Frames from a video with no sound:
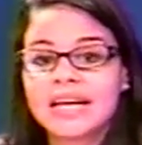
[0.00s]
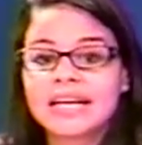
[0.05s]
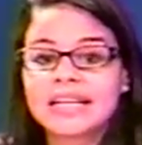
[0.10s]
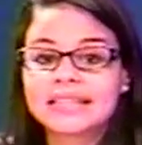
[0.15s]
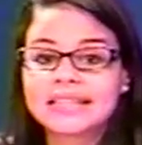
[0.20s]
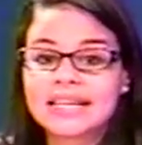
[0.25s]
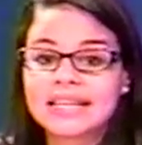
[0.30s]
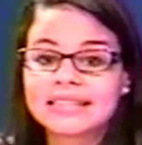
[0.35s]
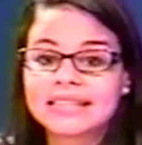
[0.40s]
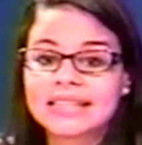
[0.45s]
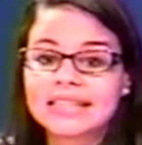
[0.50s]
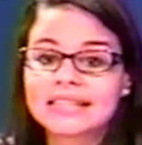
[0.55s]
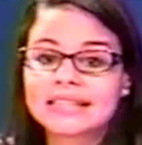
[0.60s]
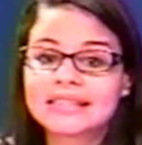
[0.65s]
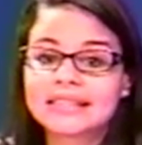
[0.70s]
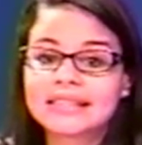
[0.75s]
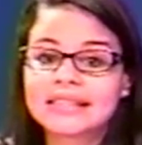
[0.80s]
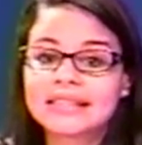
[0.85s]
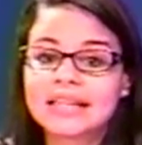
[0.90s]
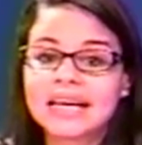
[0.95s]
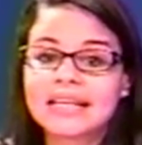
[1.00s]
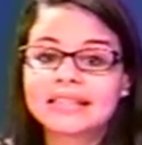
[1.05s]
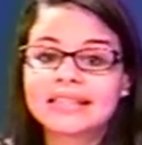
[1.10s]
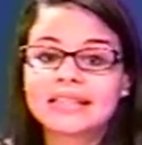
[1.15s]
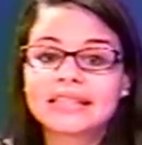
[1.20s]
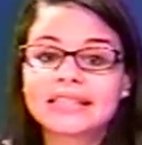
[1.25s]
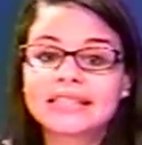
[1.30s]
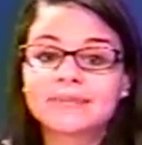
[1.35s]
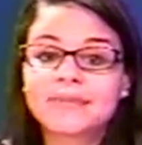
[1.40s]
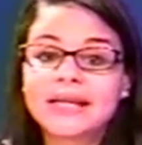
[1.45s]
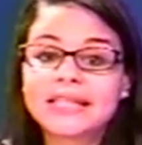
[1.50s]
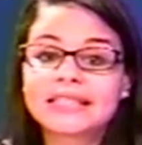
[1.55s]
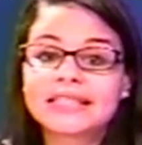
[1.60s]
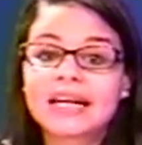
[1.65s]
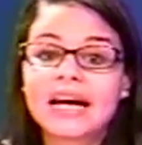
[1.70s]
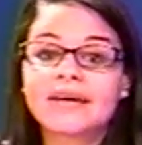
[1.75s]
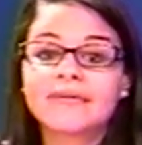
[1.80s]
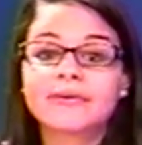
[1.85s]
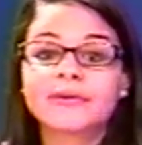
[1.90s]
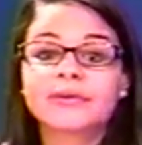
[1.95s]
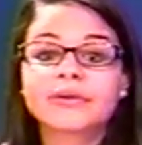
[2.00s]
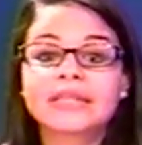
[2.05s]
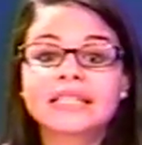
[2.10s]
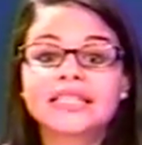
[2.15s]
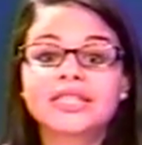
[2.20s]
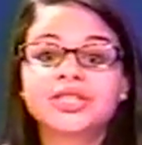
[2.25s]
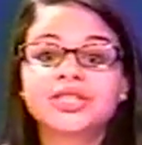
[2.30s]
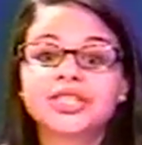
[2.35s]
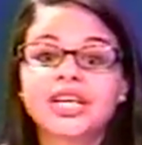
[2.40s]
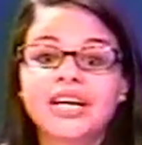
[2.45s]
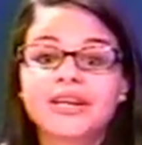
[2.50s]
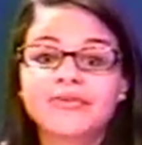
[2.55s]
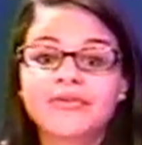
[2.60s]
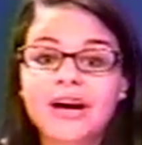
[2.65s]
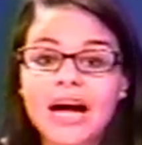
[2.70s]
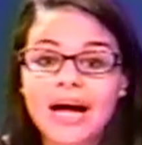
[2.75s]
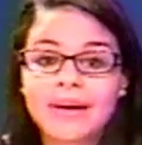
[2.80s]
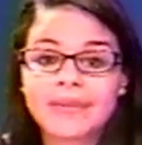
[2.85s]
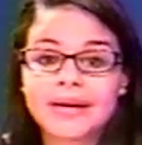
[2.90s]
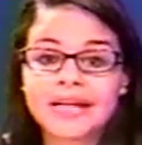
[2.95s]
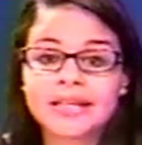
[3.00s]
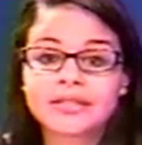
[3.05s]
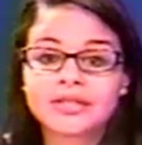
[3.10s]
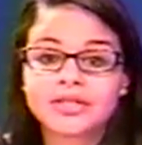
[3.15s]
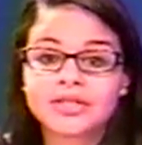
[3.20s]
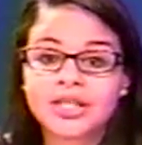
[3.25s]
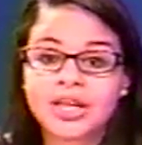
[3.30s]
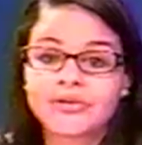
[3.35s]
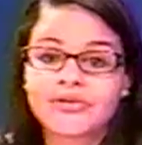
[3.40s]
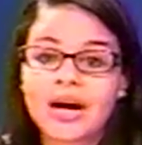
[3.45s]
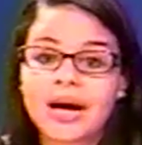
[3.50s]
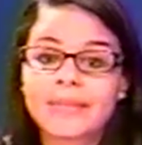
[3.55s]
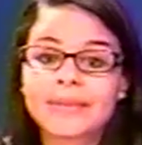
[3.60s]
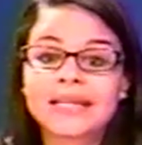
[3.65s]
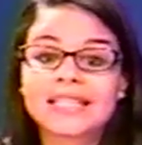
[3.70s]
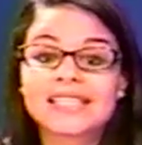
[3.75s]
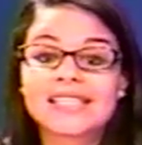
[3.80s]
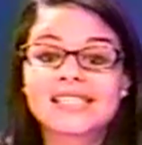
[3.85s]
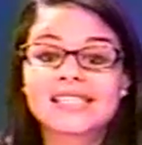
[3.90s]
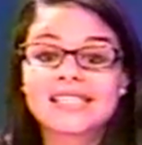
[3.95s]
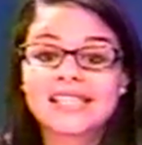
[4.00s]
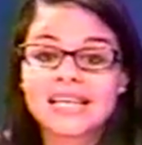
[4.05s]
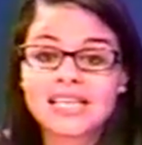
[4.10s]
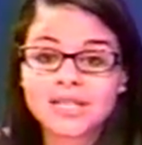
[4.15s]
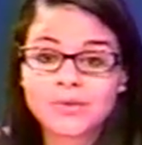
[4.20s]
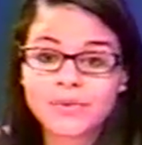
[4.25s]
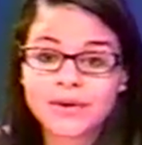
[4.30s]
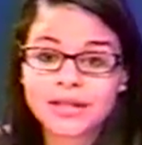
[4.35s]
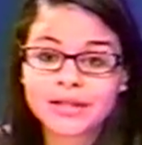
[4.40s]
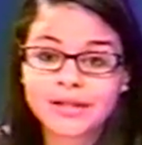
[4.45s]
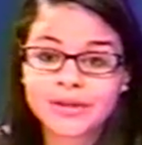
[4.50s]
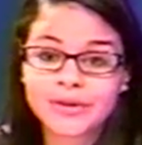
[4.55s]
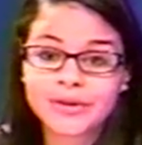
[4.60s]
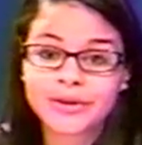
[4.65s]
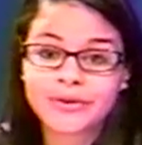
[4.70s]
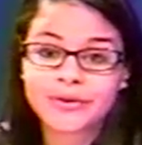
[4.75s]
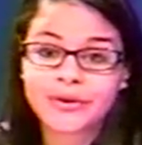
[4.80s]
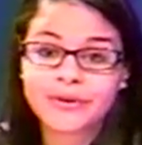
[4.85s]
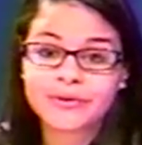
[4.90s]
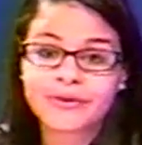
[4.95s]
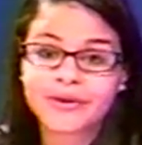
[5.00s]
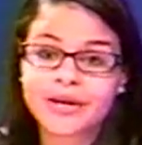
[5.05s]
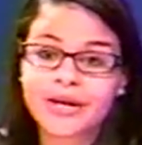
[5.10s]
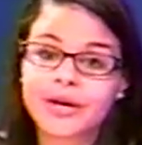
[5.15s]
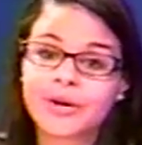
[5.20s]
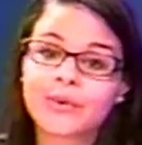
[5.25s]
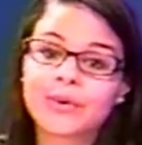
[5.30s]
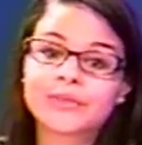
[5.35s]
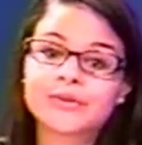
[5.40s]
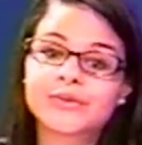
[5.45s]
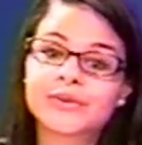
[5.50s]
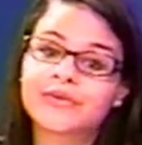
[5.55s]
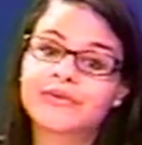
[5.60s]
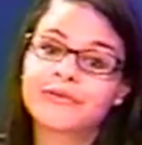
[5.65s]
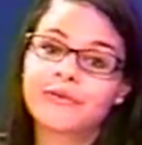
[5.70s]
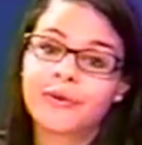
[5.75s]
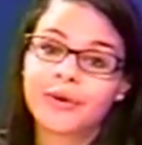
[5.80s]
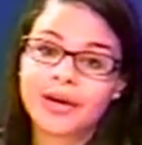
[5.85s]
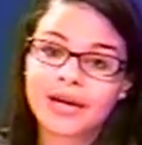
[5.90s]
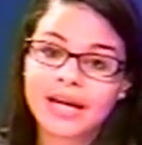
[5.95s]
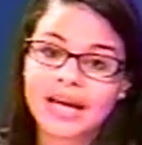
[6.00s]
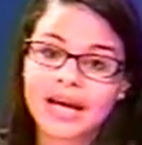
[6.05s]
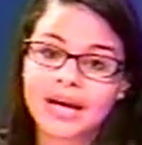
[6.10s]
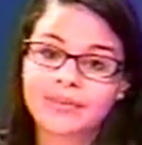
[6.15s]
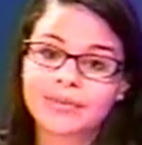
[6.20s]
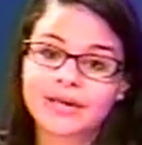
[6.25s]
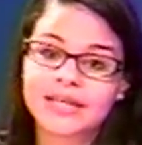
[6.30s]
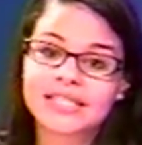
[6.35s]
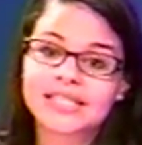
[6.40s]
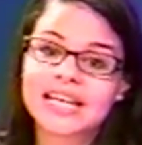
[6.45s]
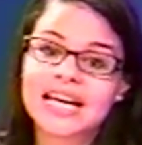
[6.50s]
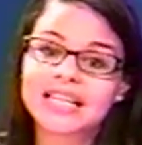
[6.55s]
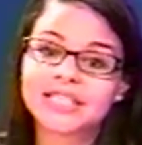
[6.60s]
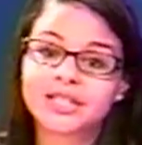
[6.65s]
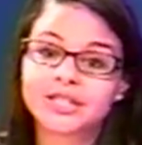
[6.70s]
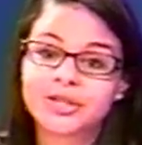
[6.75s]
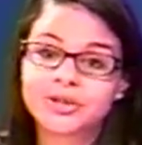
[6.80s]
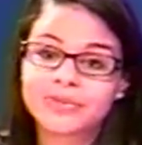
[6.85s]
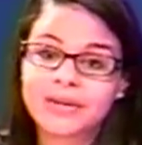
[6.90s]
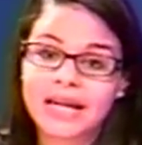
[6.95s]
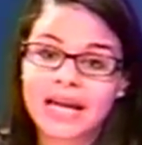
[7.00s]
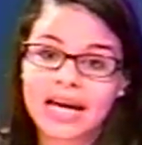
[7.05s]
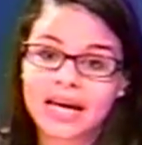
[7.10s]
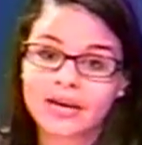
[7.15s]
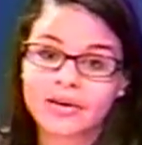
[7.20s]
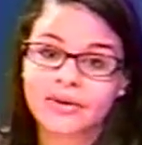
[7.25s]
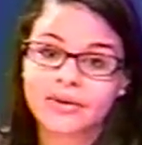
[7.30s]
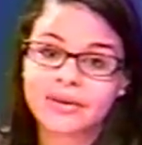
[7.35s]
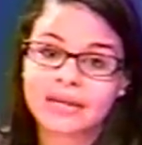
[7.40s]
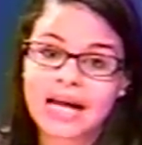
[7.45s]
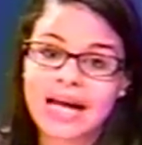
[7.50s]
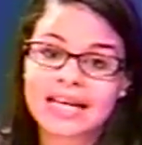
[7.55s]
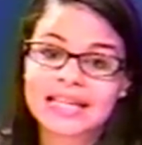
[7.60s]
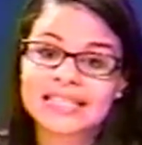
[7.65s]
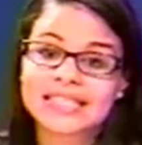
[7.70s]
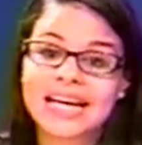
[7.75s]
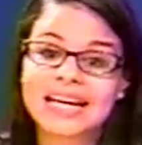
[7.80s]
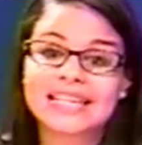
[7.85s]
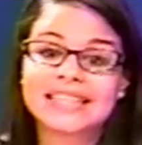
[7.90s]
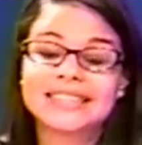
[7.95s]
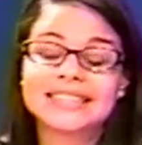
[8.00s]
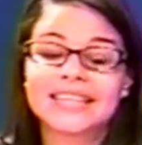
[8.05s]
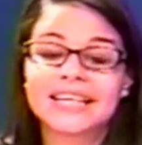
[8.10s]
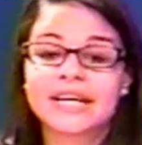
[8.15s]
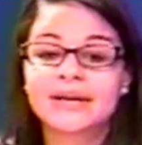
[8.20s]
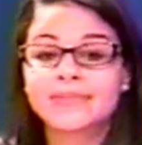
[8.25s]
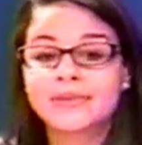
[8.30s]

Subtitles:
Landing the spacecraft will release Jade Rabbit. Jade Rabbit is a 6-wheeled lunar rover equipped with 4 cameras and 2 mechanical legs that can dig up